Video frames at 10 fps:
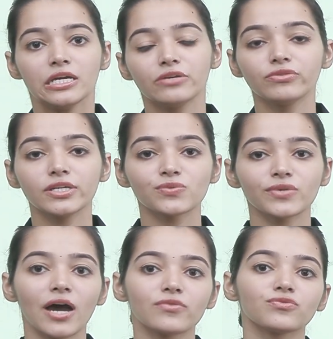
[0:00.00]
If yes, we
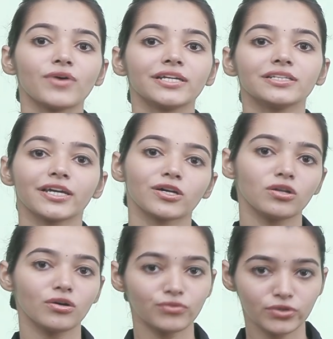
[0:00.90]
have to find the
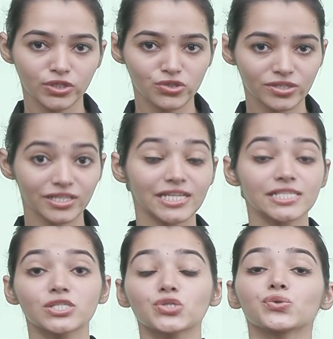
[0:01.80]
angle of rotation.
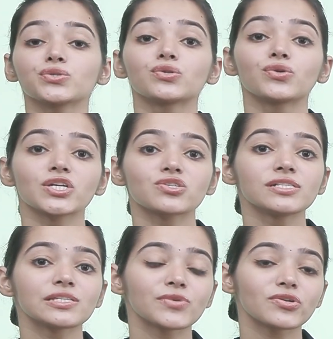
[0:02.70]
Yes, it shows a
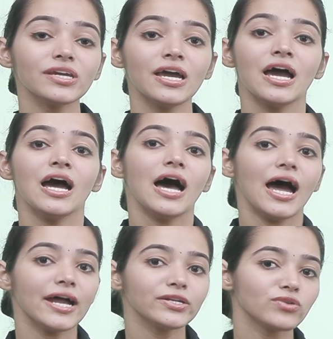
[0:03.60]
rotational symmetry
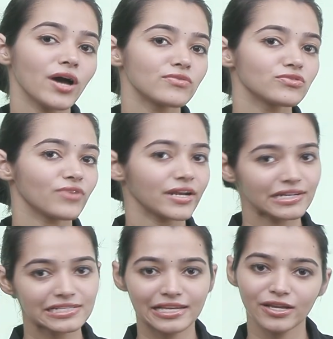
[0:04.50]
and you have to find
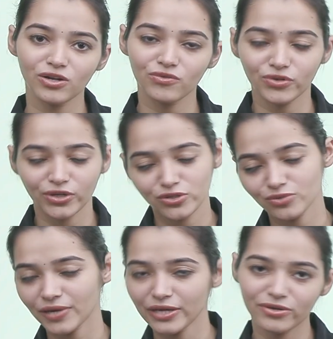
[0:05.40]
its angle of
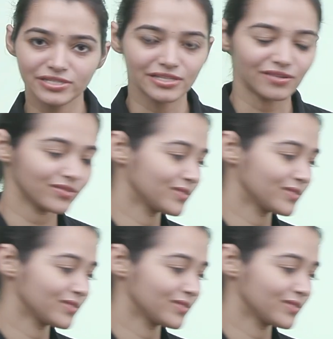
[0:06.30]
rotation by yourself.